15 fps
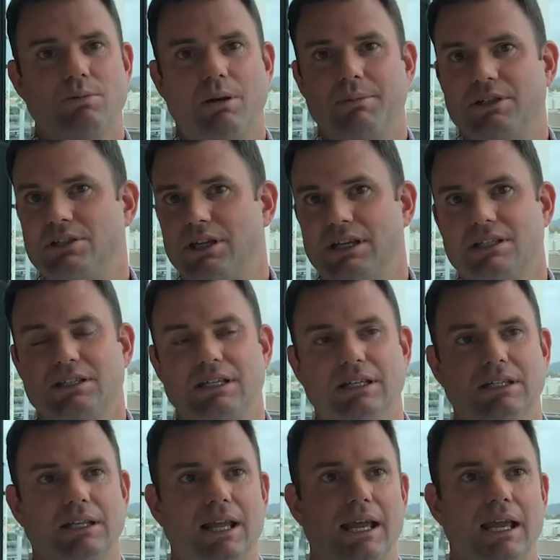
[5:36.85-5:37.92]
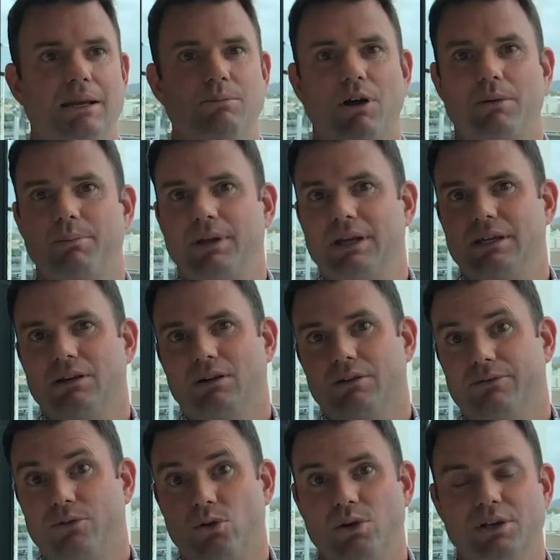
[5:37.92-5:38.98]
might be GST and land, might be on
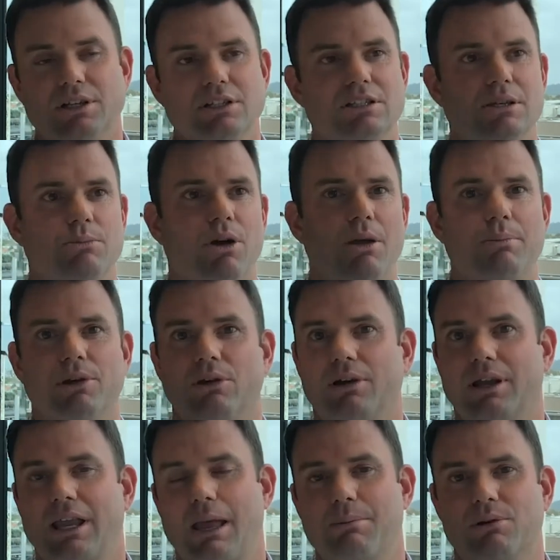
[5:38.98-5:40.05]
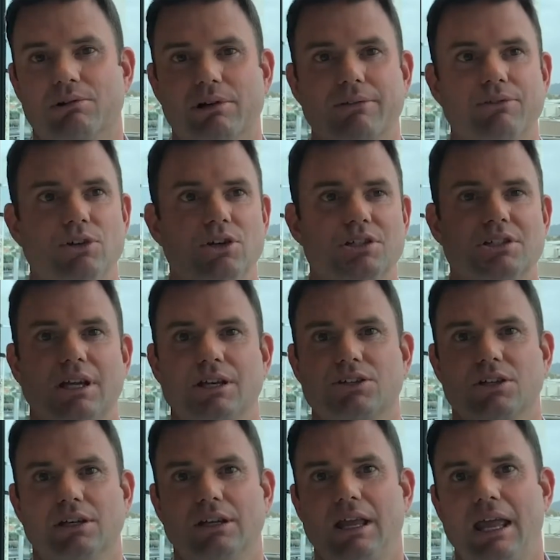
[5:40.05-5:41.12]
avoidance, it might be on a capital revenue
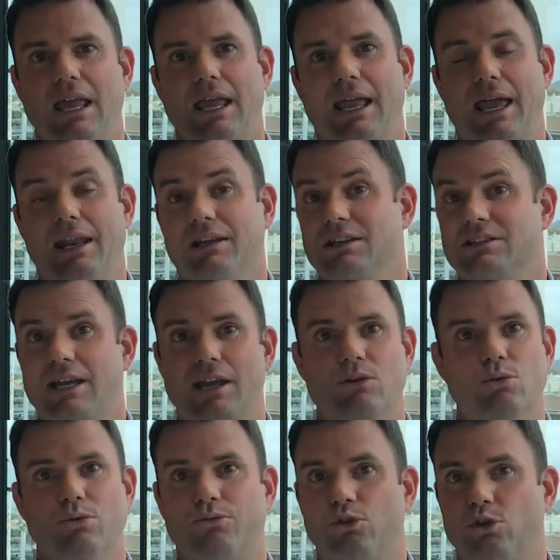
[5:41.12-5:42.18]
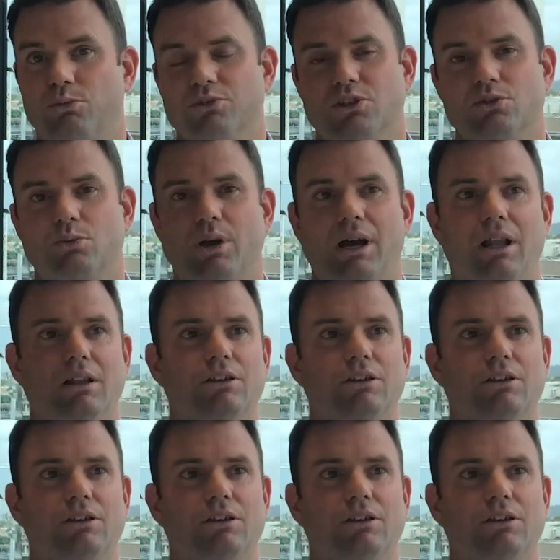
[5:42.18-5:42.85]
distinction, and it can take all forms as well.